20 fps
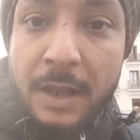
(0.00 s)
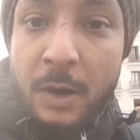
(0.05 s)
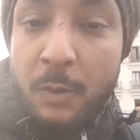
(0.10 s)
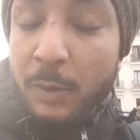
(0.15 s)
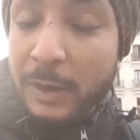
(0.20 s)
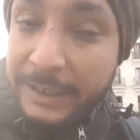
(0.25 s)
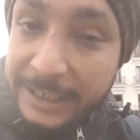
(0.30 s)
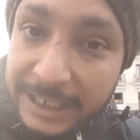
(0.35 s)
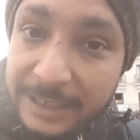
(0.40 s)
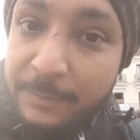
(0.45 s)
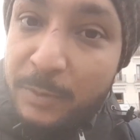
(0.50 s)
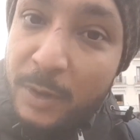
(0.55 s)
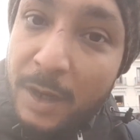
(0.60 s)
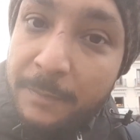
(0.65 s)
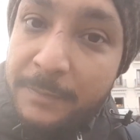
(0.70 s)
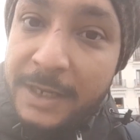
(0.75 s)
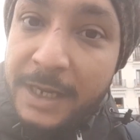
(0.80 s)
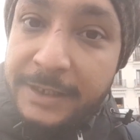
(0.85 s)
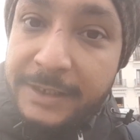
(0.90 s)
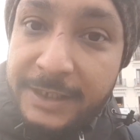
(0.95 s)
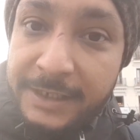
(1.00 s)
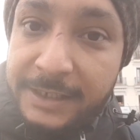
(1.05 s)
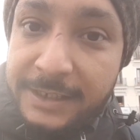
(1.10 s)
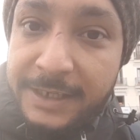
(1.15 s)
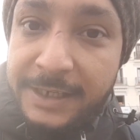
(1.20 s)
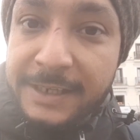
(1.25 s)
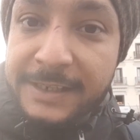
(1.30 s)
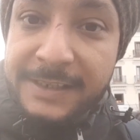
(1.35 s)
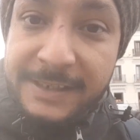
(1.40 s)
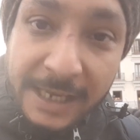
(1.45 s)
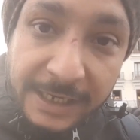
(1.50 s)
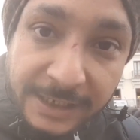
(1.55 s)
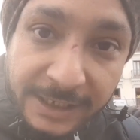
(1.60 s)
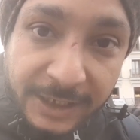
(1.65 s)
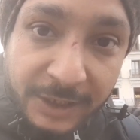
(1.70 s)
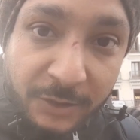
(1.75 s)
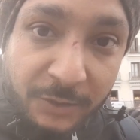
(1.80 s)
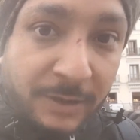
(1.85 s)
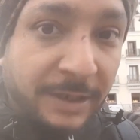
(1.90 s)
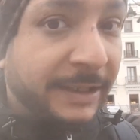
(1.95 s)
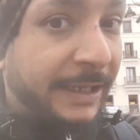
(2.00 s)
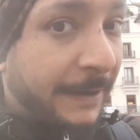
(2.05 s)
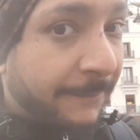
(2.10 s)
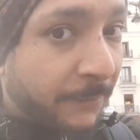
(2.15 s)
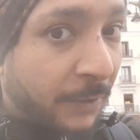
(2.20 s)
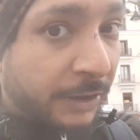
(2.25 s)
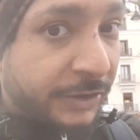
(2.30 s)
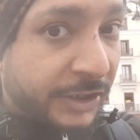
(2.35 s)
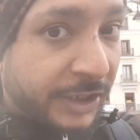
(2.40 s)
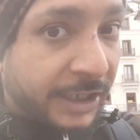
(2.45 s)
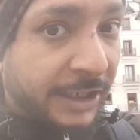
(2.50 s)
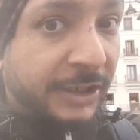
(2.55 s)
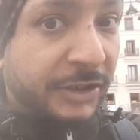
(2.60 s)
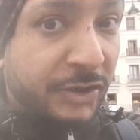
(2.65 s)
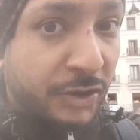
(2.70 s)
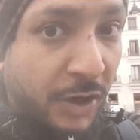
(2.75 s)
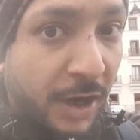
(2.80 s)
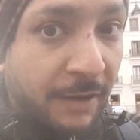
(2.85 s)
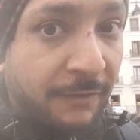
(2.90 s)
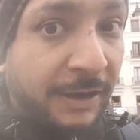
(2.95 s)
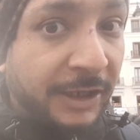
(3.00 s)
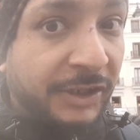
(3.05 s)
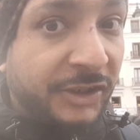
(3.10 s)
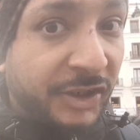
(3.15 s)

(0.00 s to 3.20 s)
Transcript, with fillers: We'll keep you updated. Stay tuned. Keep watching Travelling